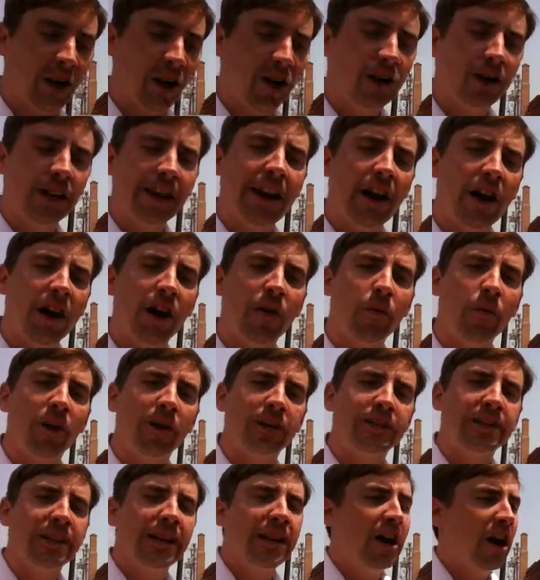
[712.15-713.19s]
early
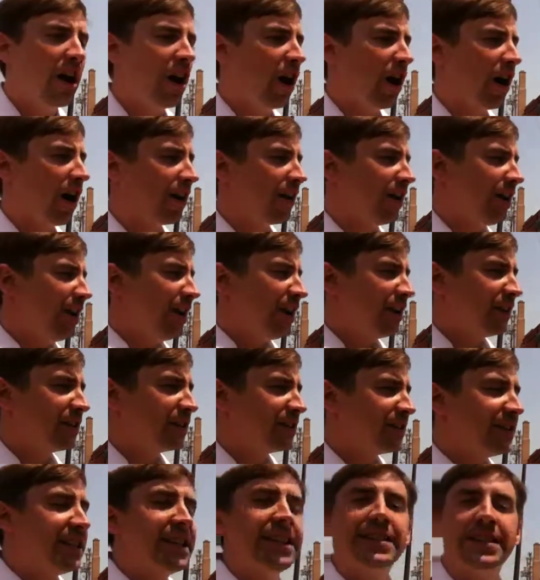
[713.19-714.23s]
artworks are
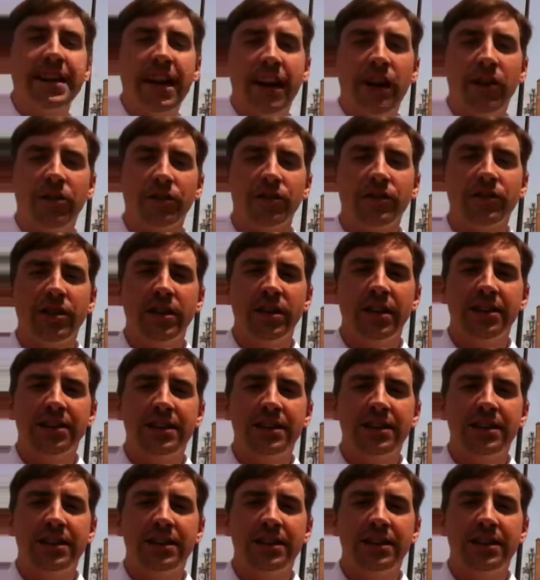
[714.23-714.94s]
details.